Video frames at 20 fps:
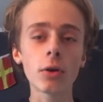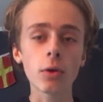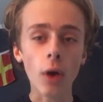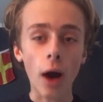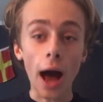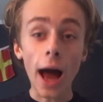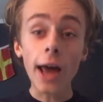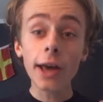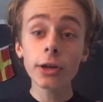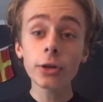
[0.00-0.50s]

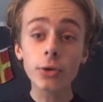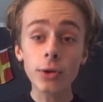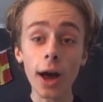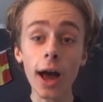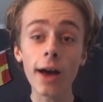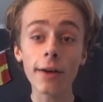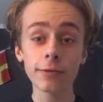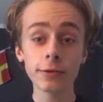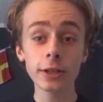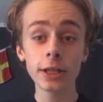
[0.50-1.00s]
I
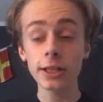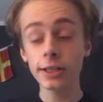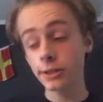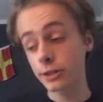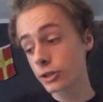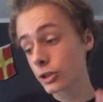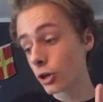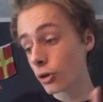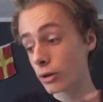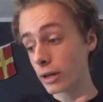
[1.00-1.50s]
crafted, and
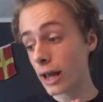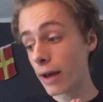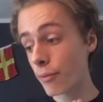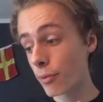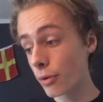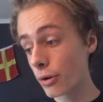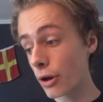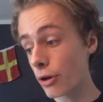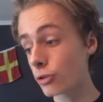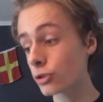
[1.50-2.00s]
so did
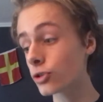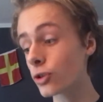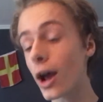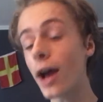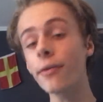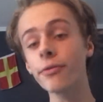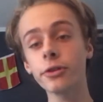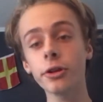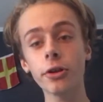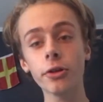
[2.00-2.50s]
everyone else,
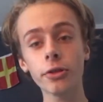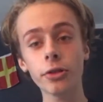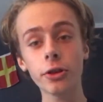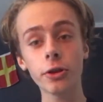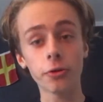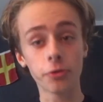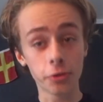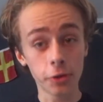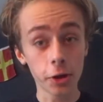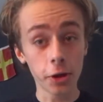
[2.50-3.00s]
crafted
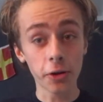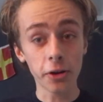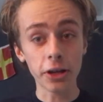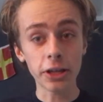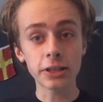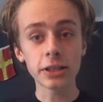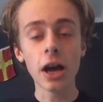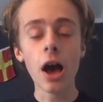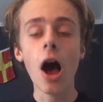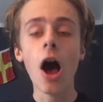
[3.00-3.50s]
their
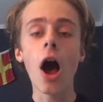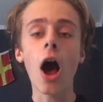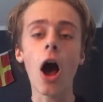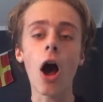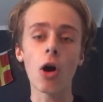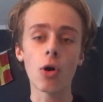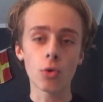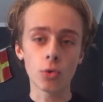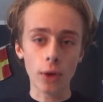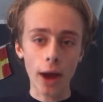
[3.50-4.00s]
theories
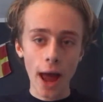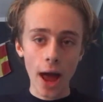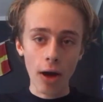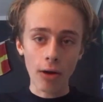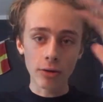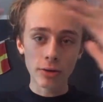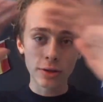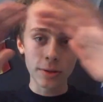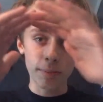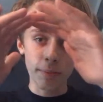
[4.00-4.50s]

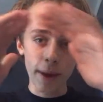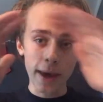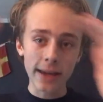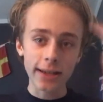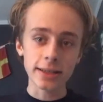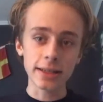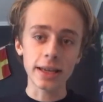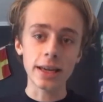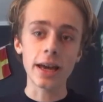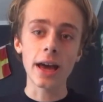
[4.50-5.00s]
around
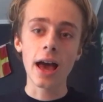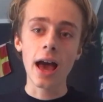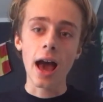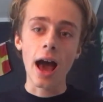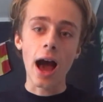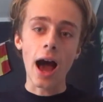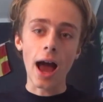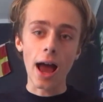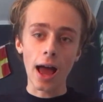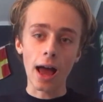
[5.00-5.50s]
Bendy.
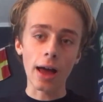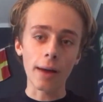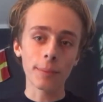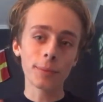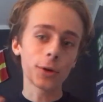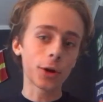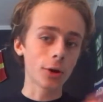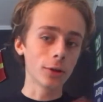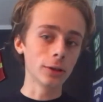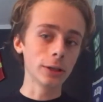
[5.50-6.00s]
I'm
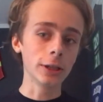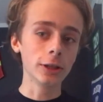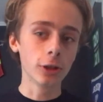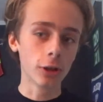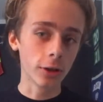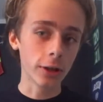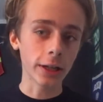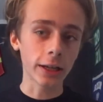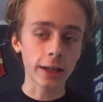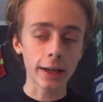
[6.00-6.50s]
currently
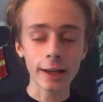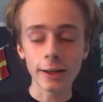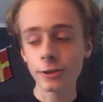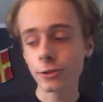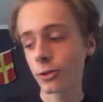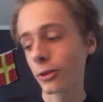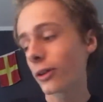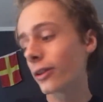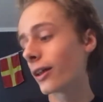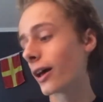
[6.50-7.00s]
learning in
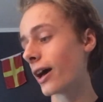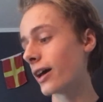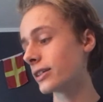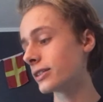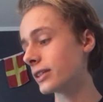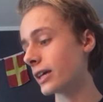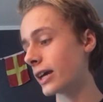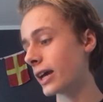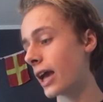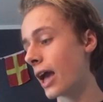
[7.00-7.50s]
history
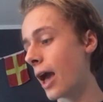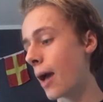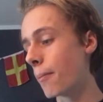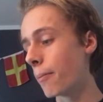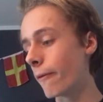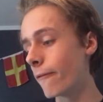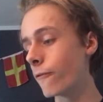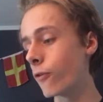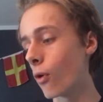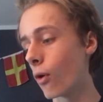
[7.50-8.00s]
class, like,
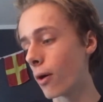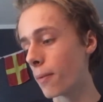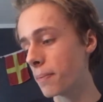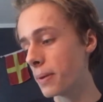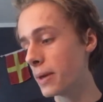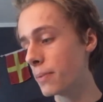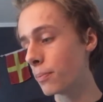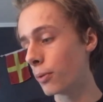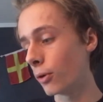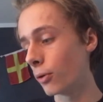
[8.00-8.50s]
before
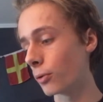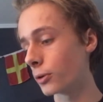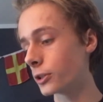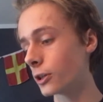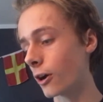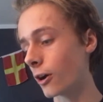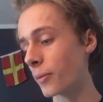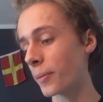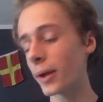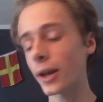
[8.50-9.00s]
people were
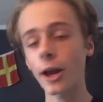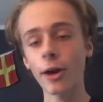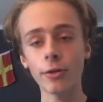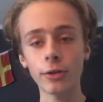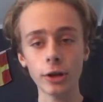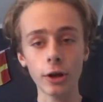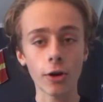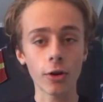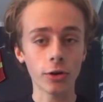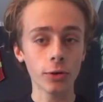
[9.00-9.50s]
talking about how
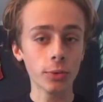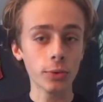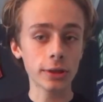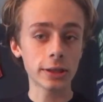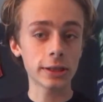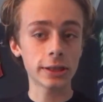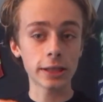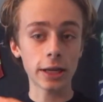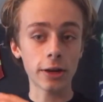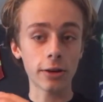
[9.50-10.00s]
the Earth was
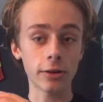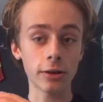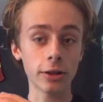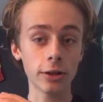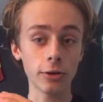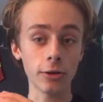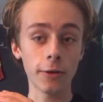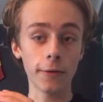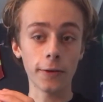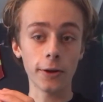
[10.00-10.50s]
the center of the
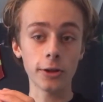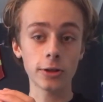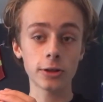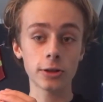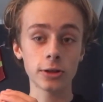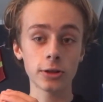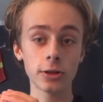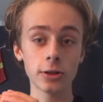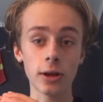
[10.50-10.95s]
universe.